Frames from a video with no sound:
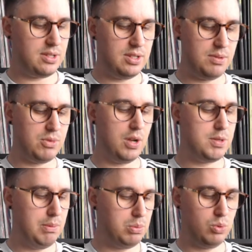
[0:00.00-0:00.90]
And sometimes
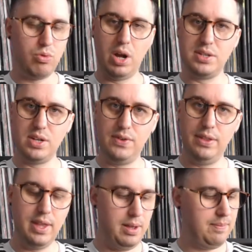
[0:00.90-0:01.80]
people will write stuff
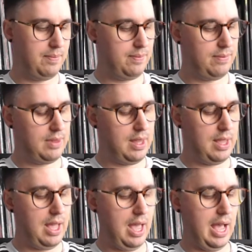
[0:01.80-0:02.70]
in there,
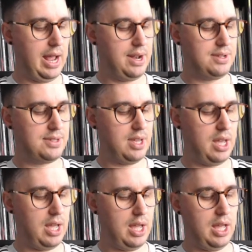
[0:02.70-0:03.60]
and
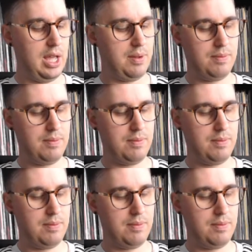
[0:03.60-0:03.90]
uh,